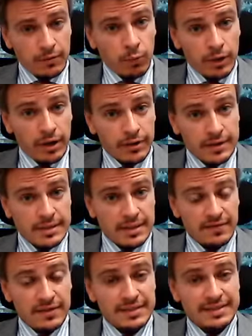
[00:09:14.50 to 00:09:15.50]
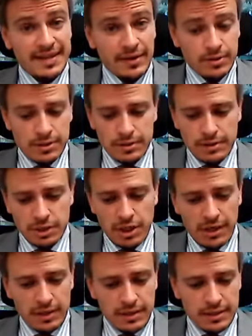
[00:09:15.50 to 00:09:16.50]
170,000
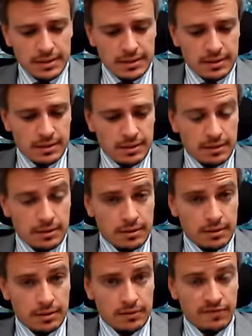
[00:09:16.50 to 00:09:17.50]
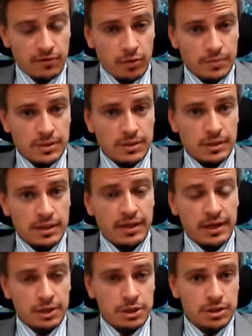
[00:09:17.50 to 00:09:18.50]
Chinese firms
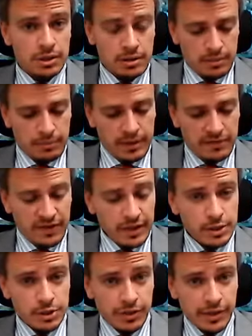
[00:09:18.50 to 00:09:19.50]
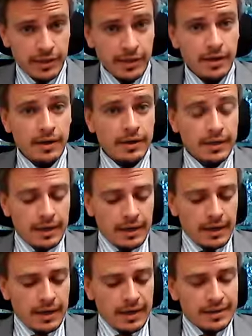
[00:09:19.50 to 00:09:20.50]
engaged in manufacturing,
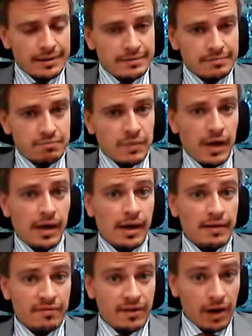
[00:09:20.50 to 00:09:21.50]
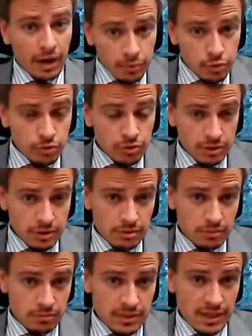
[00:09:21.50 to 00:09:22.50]
and they have come to
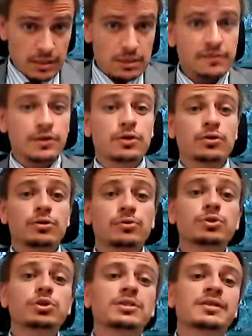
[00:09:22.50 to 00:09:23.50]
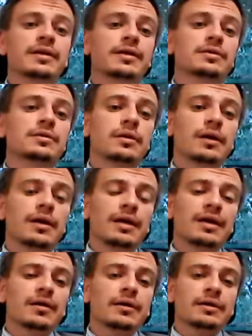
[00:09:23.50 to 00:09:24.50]
the scientific conclusion that
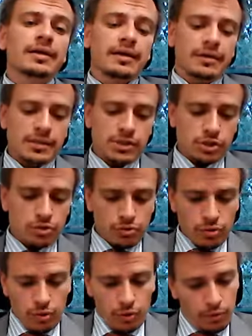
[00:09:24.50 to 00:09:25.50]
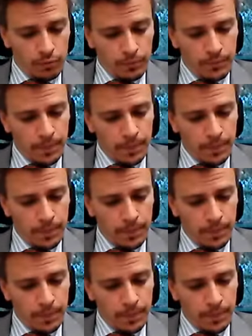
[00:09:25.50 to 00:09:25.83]
there is no